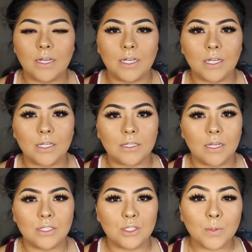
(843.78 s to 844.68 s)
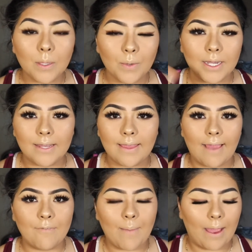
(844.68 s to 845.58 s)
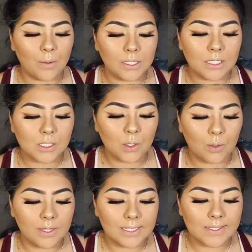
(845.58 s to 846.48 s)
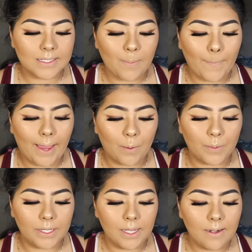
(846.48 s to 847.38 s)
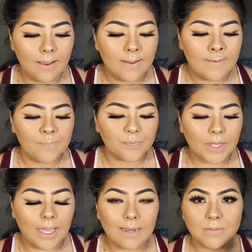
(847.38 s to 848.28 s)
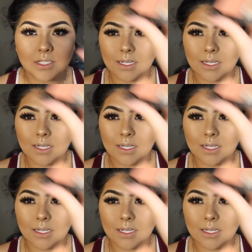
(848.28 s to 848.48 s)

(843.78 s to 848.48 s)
a dewy one and they have a matte one. So this is a matte one. And I'm just gonna